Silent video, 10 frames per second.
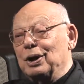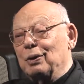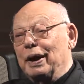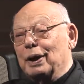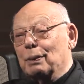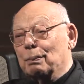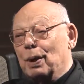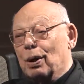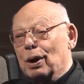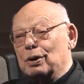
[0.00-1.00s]
who had a
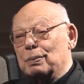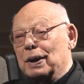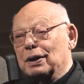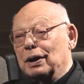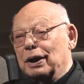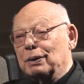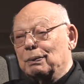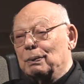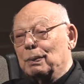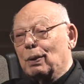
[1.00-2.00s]
barge by the Lincoln
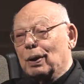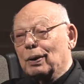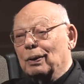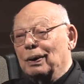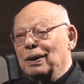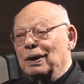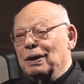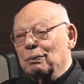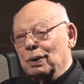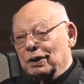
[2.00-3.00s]
Memorial
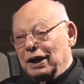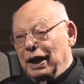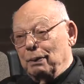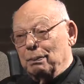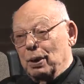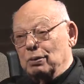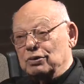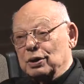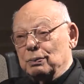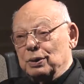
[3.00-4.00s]
where they let
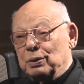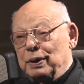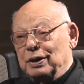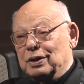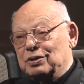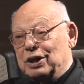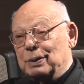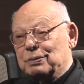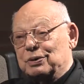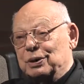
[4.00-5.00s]
boats in between the
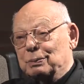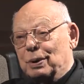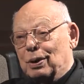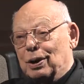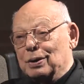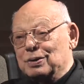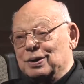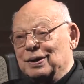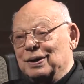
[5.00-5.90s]
steps and the barge.